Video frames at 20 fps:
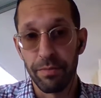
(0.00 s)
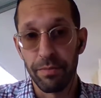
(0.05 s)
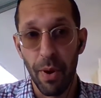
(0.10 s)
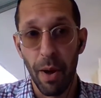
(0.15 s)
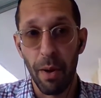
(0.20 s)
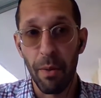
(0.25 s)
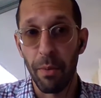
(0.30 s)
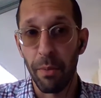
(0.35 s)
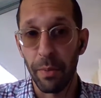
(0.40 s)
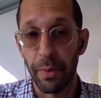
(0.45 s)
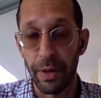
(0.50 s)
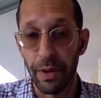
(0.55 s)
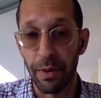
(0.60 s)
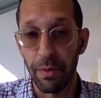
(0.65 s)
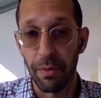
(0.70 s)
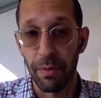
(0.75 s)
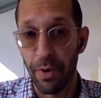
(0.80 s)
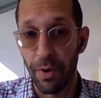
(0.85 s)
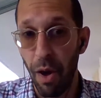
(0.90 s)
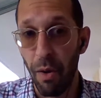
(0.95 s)

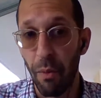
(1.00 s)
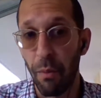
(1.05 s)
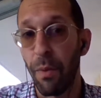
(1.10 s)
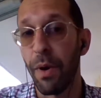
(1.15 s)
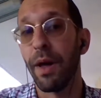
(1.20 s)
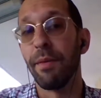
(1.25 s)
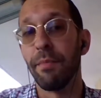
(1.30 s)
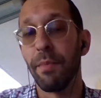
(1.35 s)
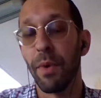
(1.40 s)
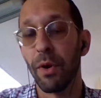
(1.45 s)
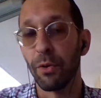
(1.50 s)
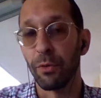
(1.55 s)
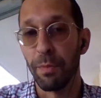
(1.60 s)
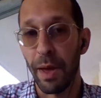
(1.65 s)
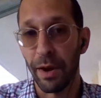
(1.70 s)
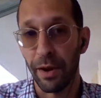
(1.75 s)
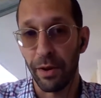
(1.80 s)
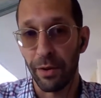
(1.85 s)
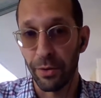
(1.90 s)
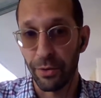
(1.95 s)
Probably not what most
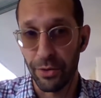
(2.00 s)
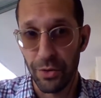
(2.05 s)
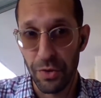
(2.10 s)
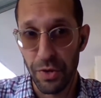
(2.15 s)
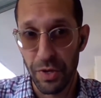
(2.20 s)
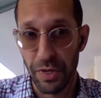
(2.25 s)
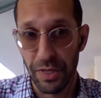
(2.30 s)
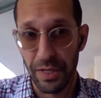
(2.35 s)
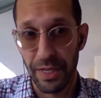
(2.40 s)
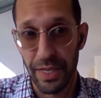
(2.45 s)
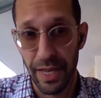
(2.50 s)
medical students